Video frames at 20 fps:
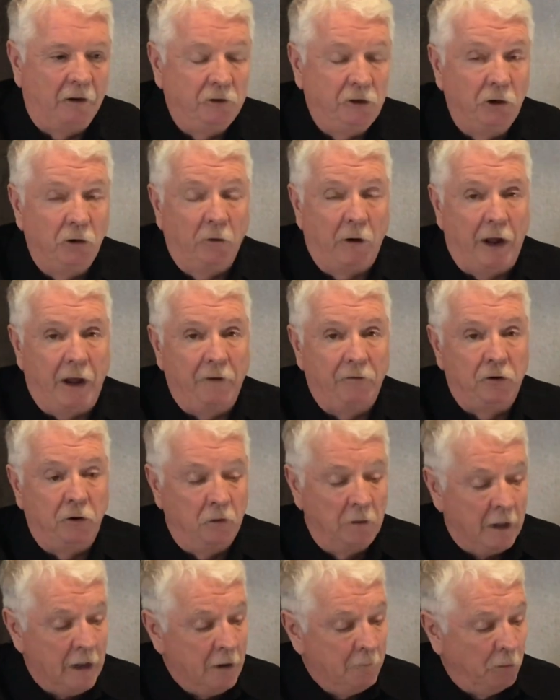You don't have to.
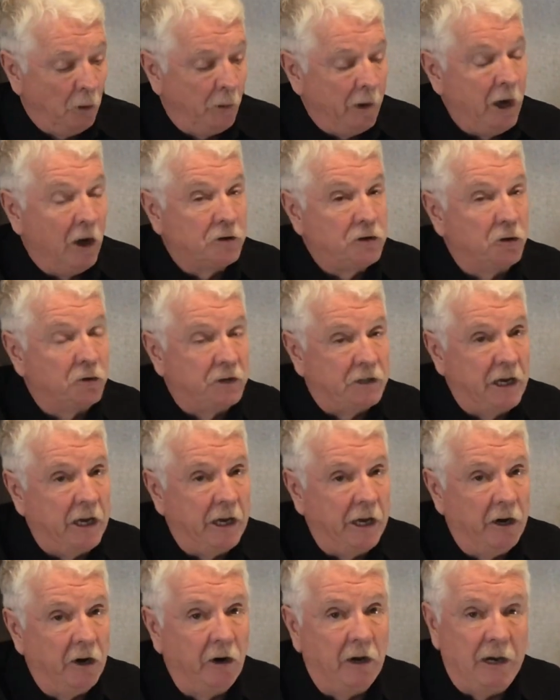But we also sit
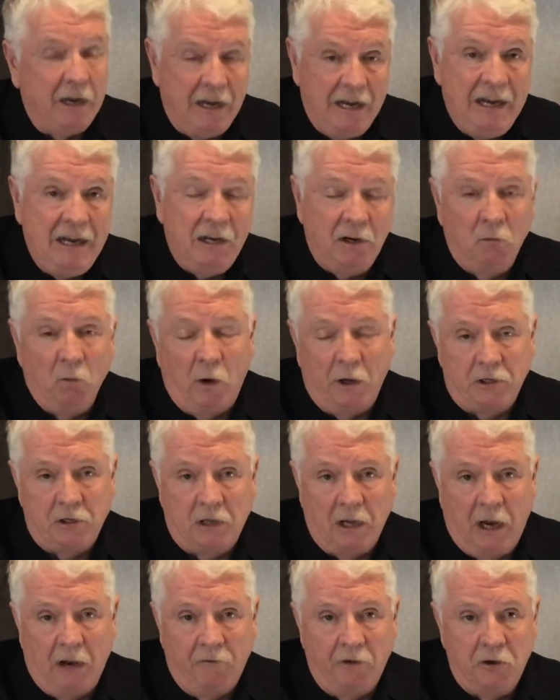here and eat and watch
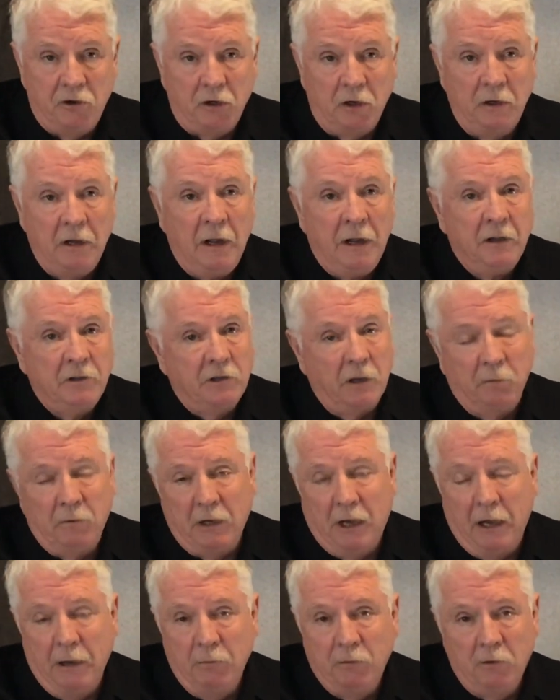television
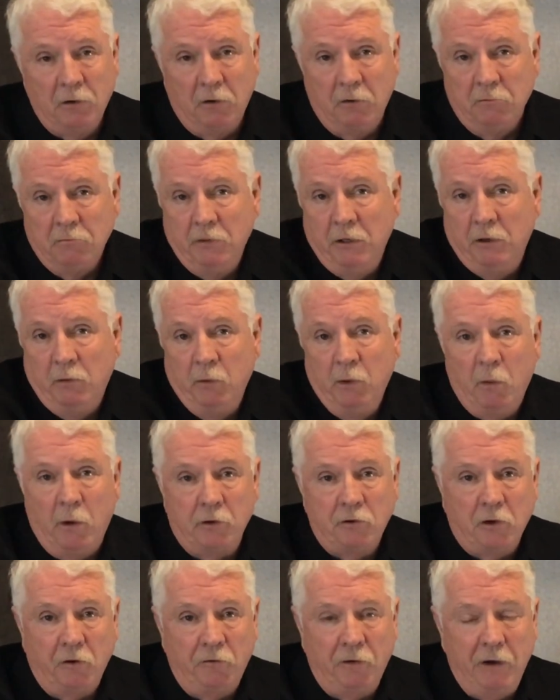sometimes. So, you know, we
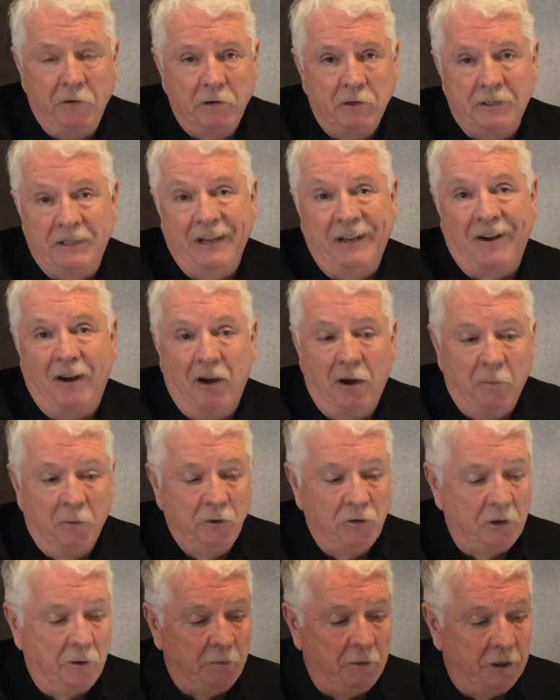watch our favorite sitcom or
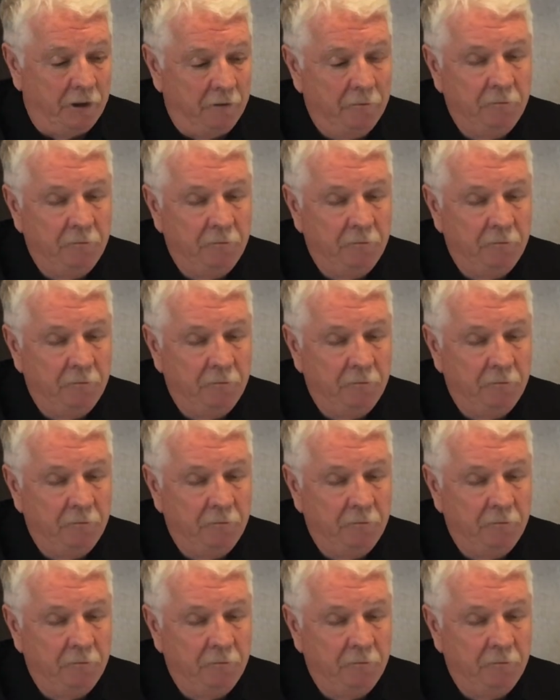something.